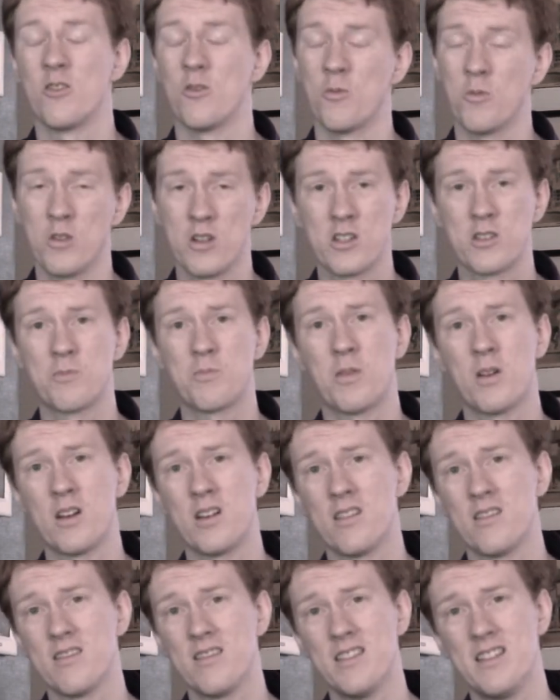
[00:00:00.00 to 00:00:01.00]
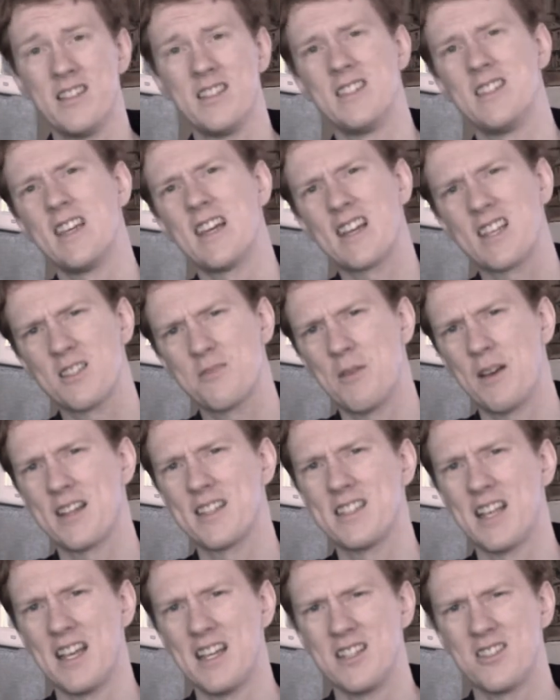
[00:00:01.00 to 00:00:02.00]
The worst part is the
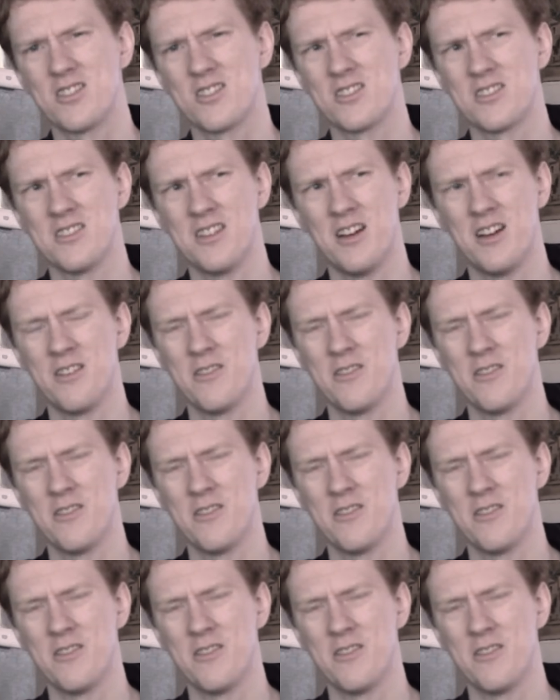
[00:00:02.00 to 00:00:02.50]
expectation